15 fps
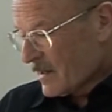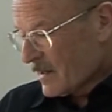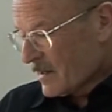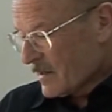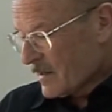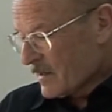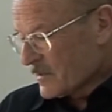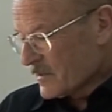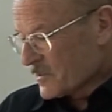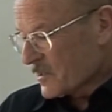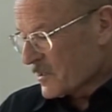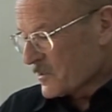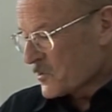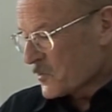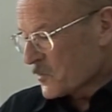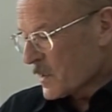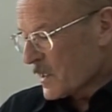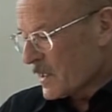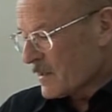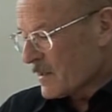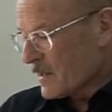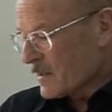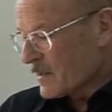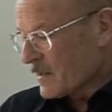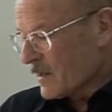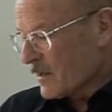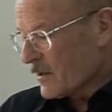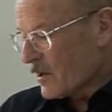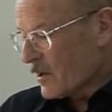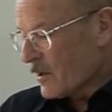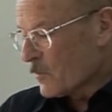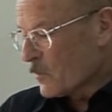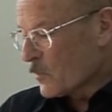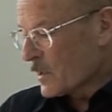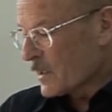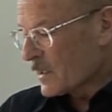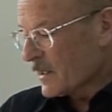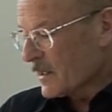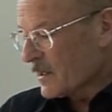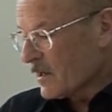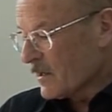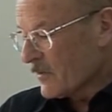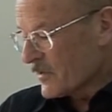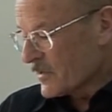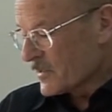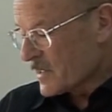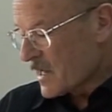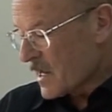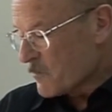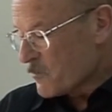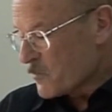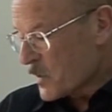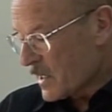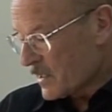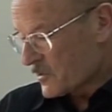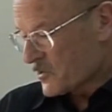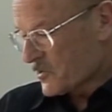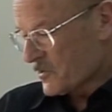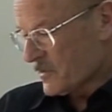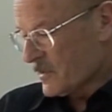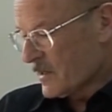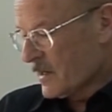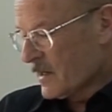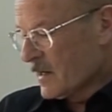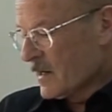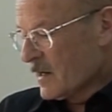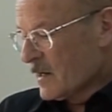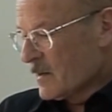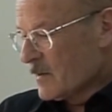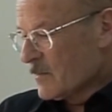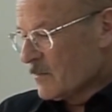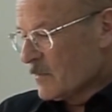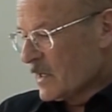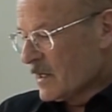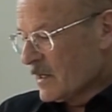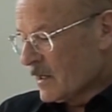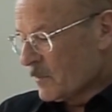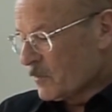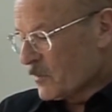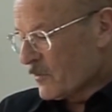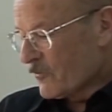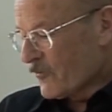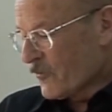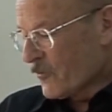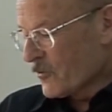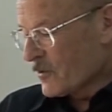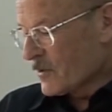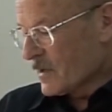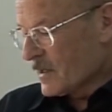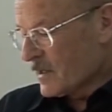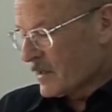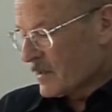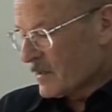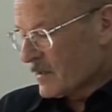in such a way that they are all working on the same picture. Meaning before he